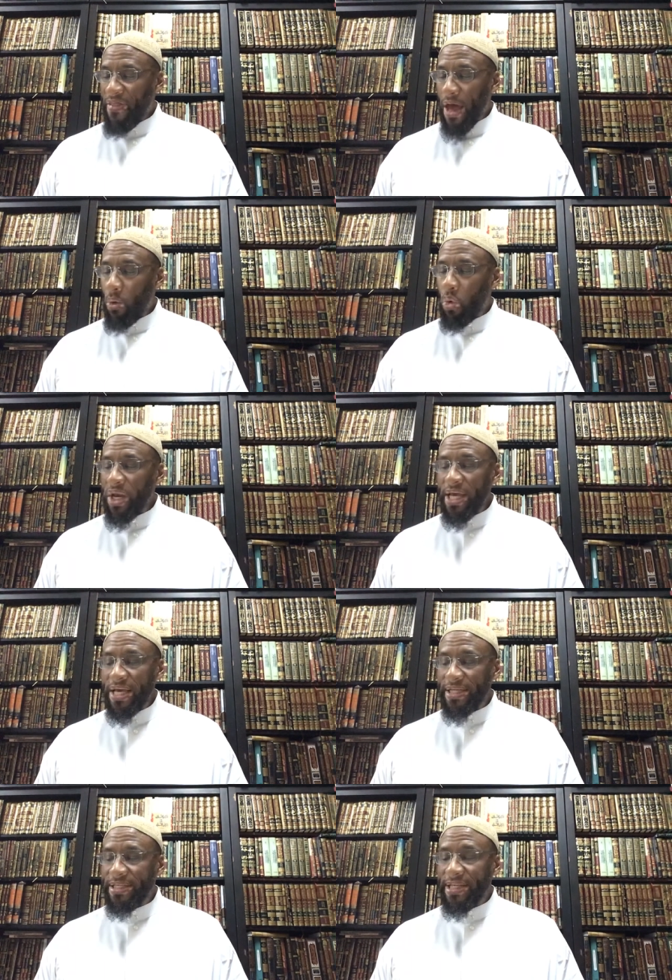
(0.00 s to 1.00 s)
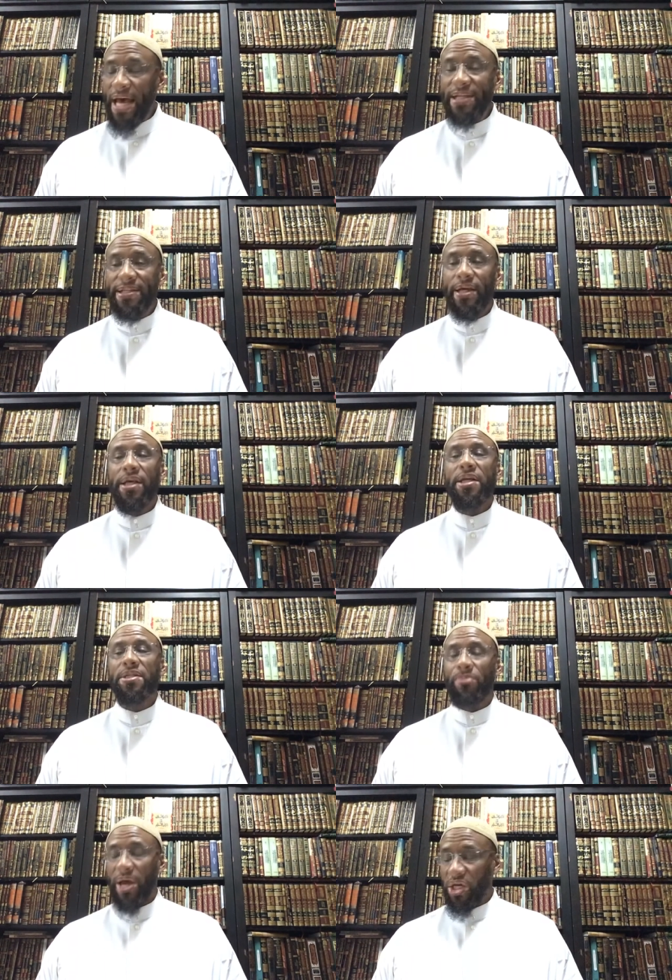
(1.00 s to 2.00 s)
and that when he is tested,
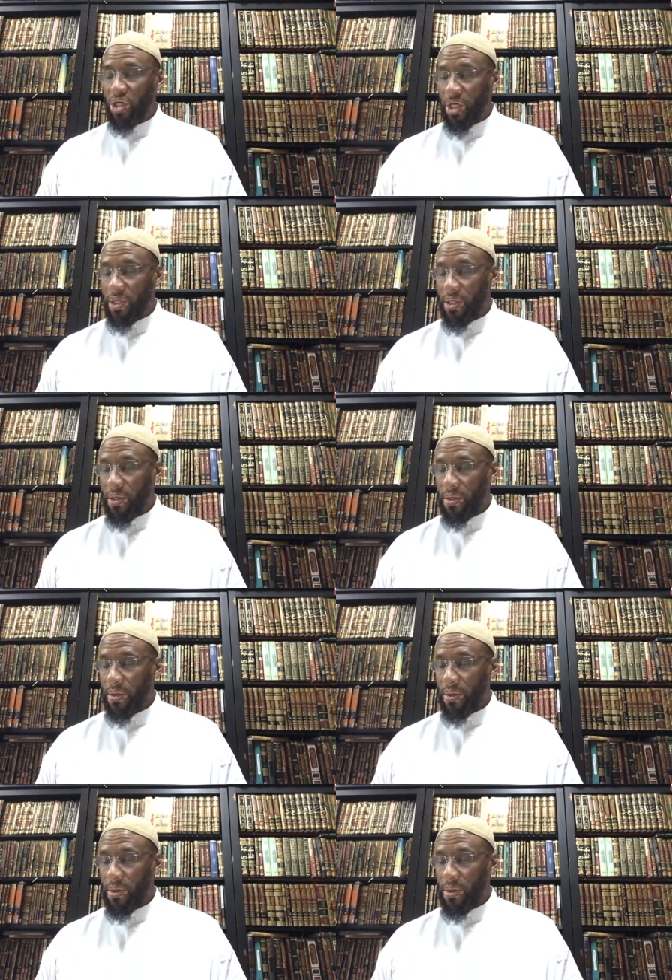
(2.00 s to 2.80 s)
he is patient.